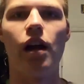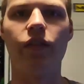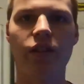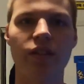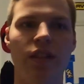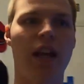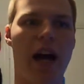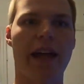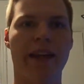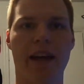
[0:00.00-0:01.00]
Obviously,
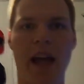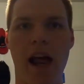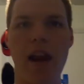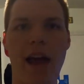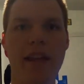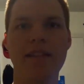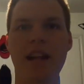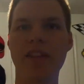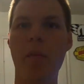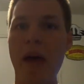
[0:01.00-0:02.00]
it's
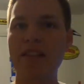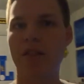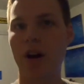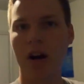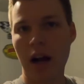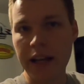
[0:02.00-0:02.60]
not the best car,